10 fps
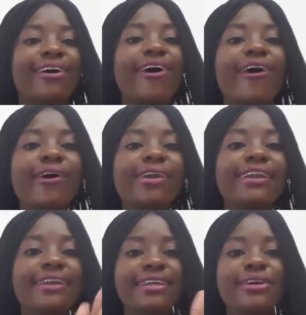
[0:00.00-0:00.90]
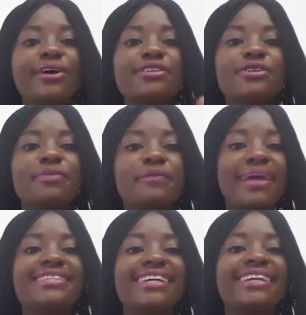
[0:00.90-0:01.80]
on YouTube, on
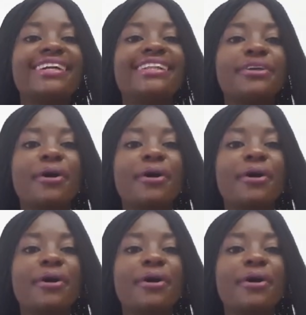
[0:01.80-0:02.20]
my channel,